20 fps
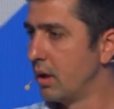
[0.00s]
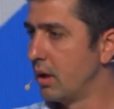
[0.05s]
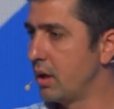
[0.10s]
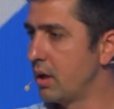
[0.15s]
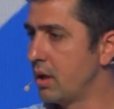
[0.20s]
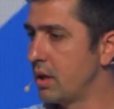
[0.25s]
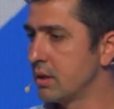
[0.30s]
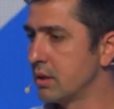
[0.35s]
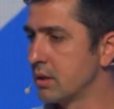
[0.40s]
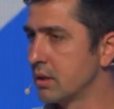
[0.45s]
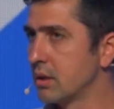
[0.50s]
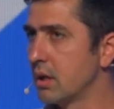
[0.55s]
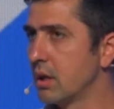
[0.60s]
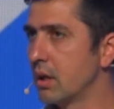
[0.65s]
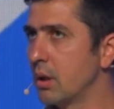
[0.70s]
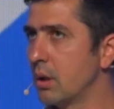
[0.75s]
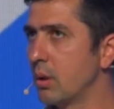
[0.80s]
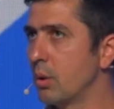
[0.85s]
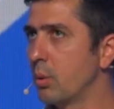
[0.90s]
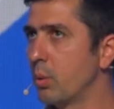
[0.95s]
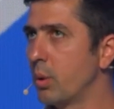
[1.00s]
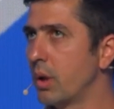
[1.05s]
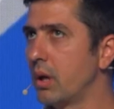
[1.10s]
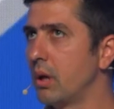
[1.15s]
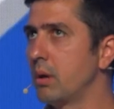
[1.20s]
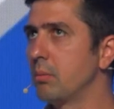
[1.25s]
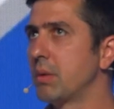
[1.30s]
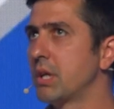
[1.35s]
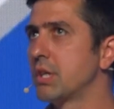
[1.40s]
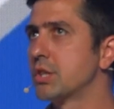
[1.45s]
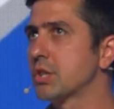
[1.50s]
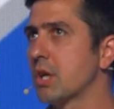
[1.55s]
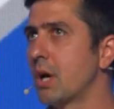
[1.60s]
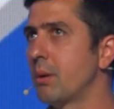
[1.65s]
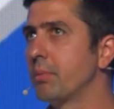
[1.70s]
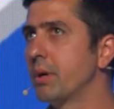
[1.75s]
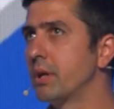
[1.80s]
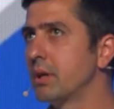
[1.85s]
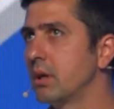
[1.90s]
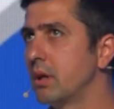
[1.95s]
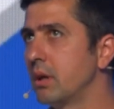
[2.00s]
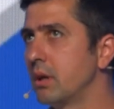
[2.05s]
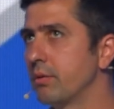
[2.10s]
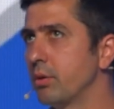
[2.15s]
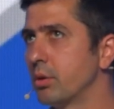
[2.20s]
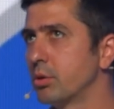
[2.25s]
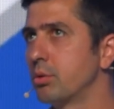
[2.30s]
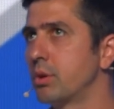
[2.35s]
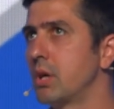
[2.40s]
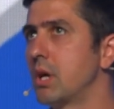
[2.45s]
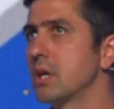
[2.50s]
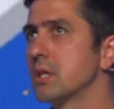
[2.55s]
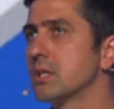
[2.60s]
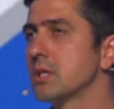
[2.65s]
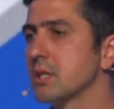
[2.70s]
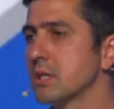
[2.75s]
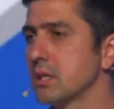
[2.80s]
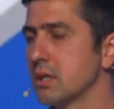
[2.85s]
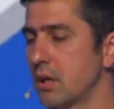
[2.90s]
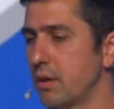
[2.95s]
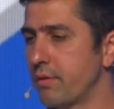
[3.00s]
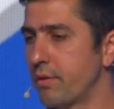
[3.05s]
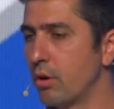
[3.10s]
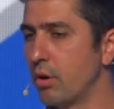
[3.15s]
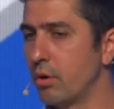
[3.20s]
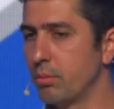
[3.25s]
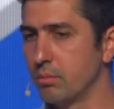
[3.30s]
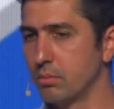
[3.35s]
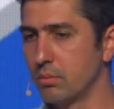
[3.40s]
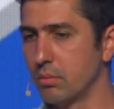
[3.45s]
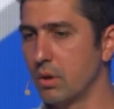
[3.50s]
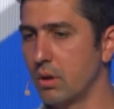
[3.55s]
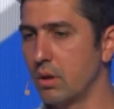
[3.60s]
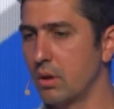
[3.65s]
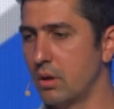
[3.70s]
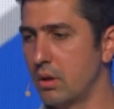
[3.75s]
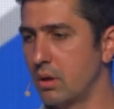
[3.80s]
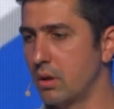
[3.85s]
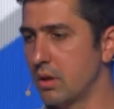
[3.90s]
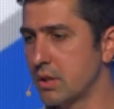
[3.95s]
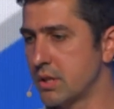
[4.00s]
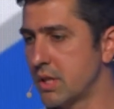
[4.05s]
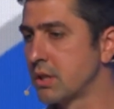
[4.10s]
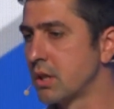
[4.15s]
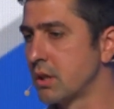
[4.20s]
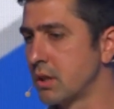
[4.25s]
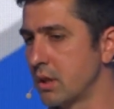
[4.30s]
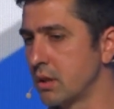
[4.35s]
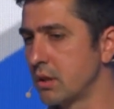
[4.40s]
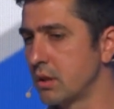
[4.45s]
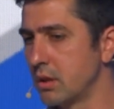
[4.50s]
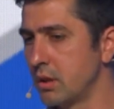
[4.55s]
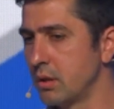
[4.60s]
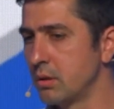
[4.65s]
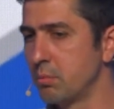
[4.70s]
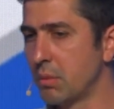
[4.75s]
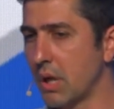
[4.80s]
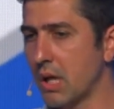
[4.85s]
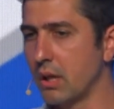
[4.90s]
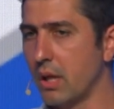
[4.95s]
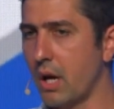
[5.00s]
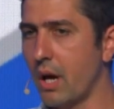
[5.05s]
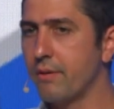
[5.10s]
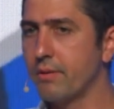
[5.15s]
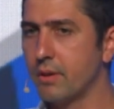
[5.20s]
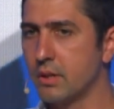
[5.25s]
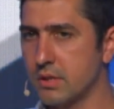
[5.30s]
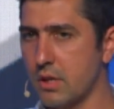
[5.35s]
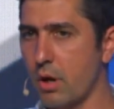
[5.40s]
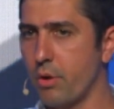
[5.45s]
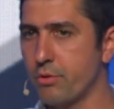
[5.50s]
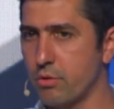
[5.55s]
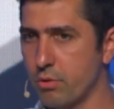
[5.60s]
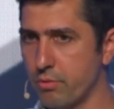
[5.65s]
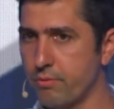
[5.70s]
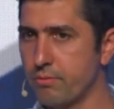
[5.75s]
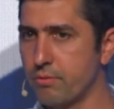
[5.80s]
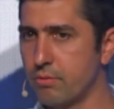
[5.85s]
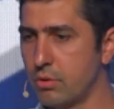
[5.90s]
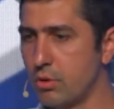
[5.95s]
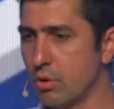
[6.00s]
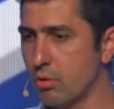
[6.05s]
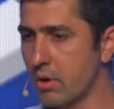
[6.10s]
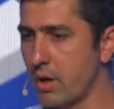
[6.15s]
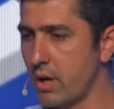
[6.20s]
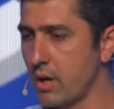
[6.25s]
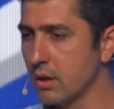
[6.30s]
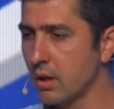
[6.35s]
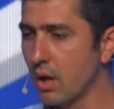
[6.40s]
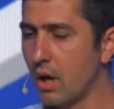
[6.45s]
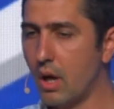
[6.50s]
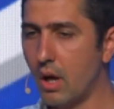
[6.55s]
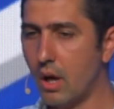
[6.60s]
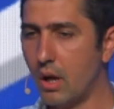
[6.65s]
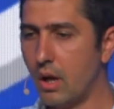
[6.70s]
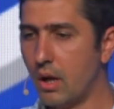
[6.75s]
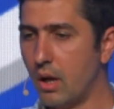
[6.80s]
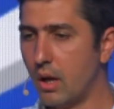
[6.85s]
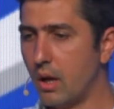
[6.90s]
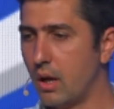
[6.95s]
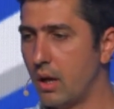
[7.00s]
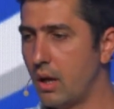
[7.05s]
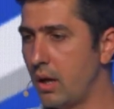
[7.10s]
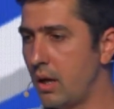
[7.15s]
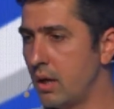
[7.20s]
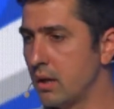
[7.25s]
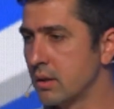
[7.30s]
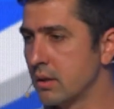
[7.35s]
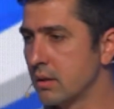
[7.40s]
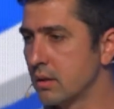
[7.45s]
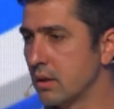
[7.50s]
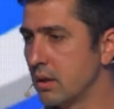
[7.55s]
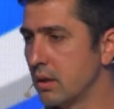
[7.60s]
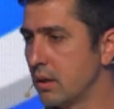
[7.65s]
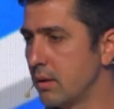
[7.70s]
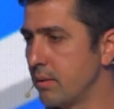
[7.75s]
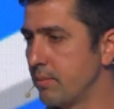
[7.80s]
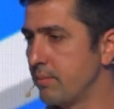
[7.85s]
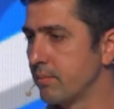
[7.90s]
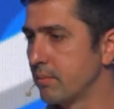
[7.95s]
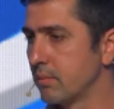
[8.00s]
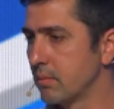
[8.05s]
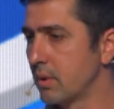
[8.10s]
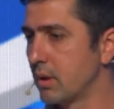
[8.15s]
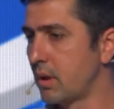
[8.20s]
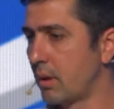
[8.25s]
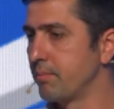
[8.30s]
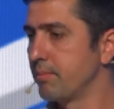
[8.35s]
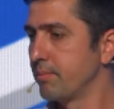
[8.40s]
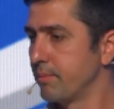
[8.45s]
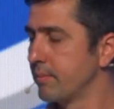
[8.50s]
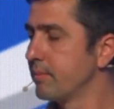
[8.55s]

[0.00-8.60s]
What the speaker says: And we managed company for 2 years from sitting in Mykolaiv in the south of Ukraine. And yeah.